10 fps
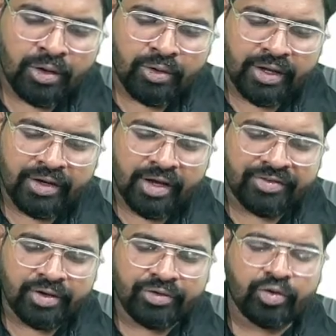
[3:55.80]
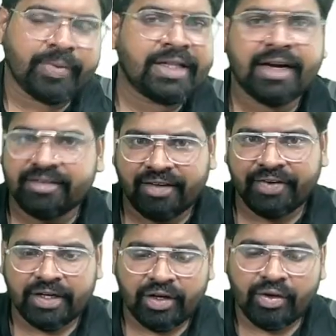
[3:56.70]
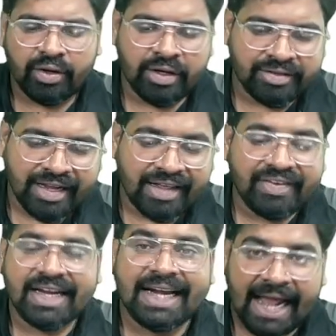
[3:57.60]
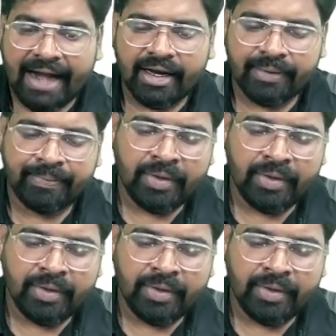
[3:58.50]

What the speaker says: Okay, you have xerostomia that is affecting your salivary gland.